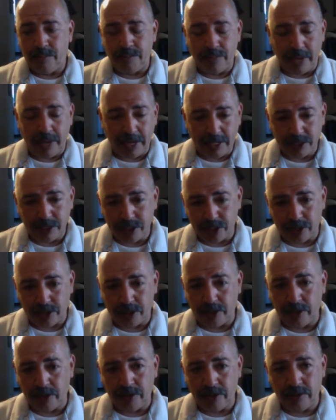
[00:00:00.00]
Make
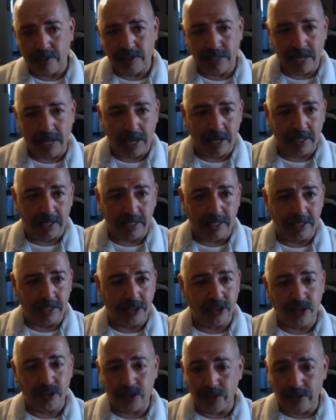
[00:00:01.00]
sure that
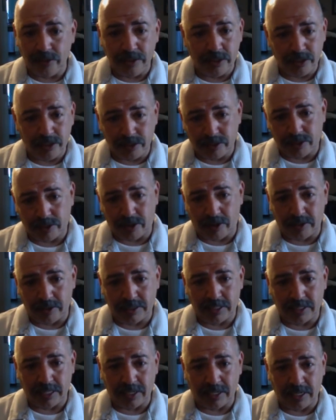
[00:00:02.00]
as soon as you
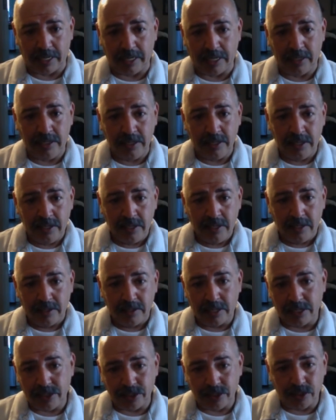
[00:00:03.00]
start selling,
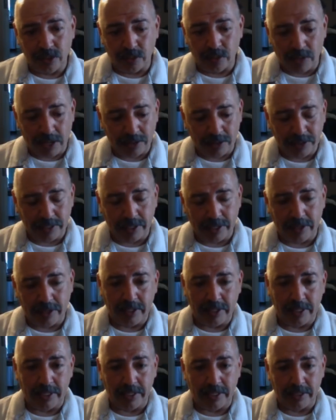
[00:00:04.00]
that you go out
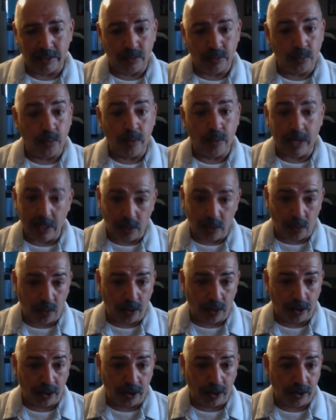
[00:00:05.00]
there and
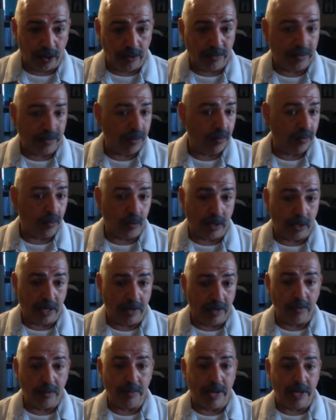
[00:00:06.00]
reorder from
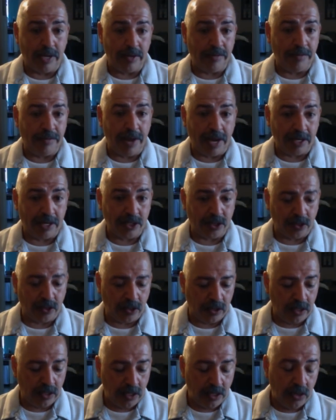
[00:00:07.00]
whatever
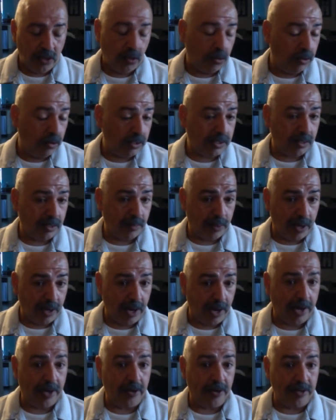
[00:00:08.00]
manufacturer or
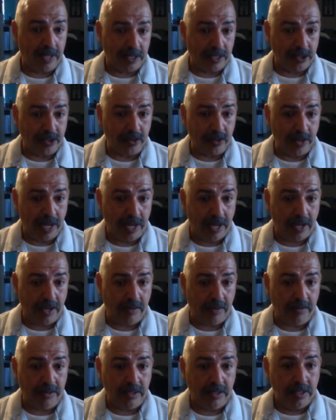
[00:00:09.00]
supplier that you
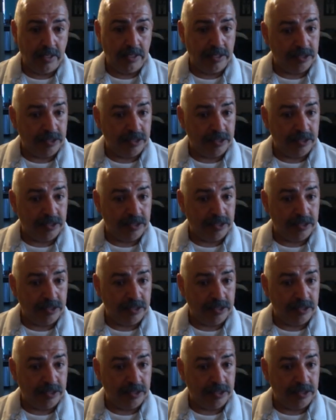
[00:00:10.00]
have,